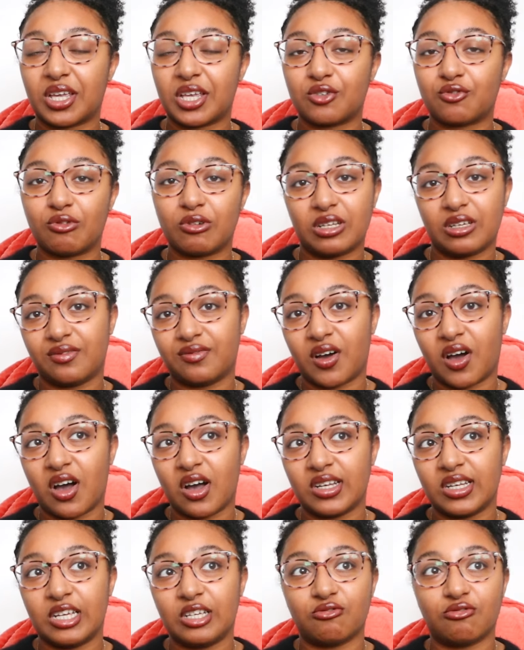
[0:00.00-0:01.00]
It's really
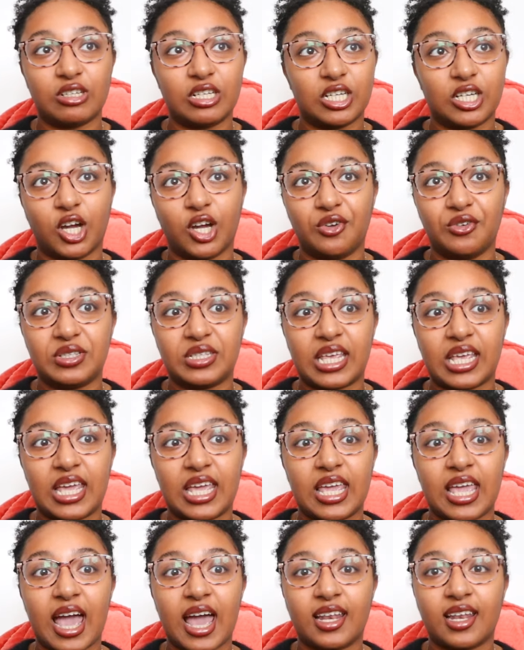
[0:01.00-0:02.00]
fun. It's really
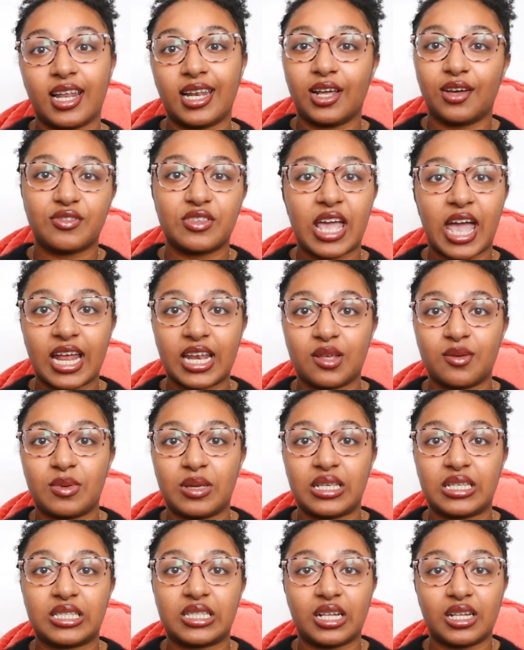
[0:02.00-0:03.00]
cozy. And I love the
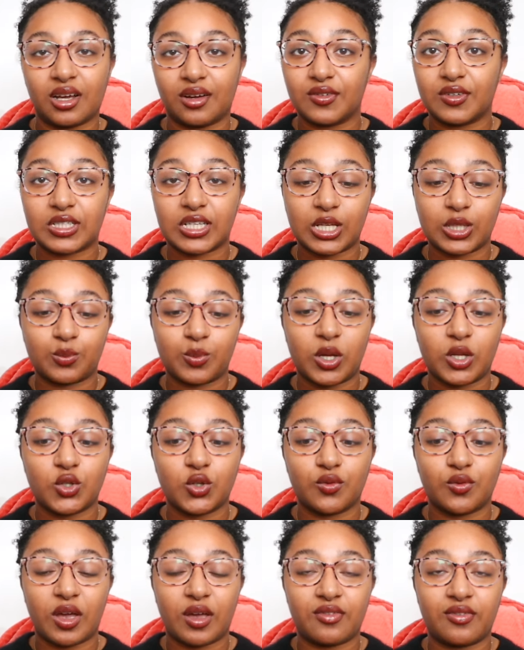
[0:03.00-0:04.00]
enemies to lovers aspect
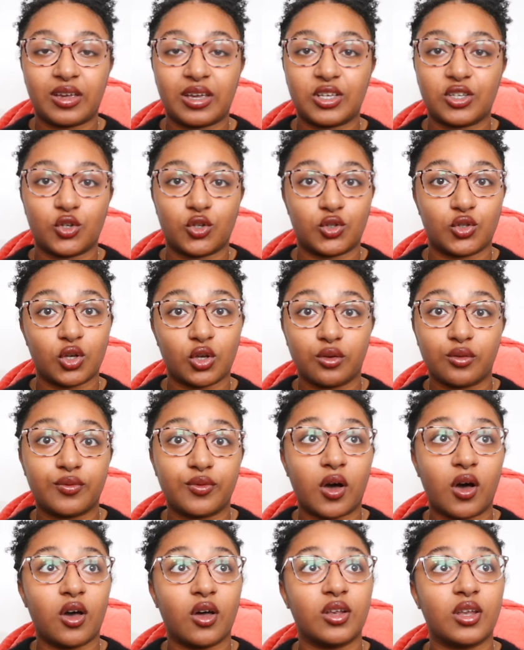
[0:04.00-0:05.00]
of it. I think it's just so
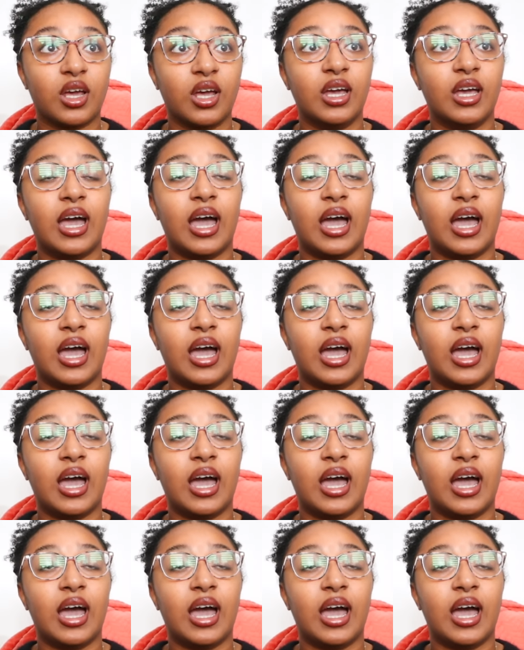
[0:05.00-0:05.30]
fun.